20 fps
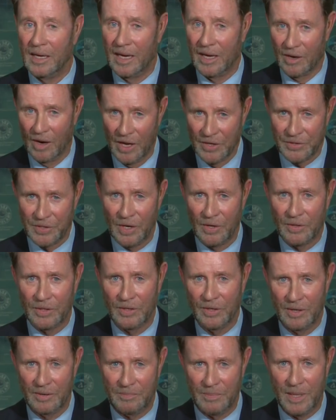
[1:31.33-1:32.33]
It also
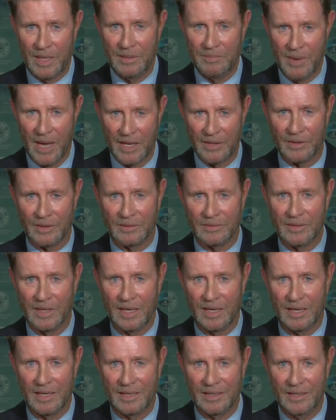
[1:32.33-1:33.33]
could be mental,
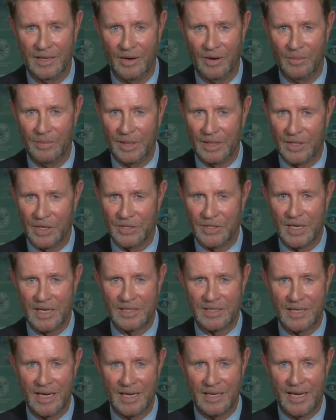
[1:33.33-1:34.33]
because
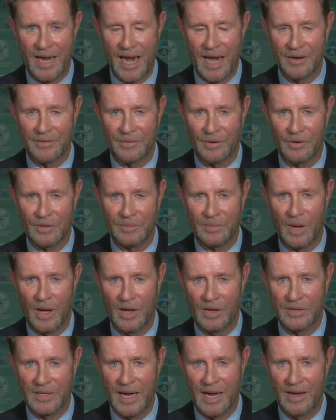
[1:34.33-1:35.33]
he can't throw the
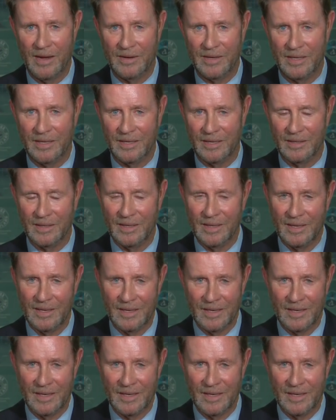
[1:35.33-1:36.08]
ball downhill.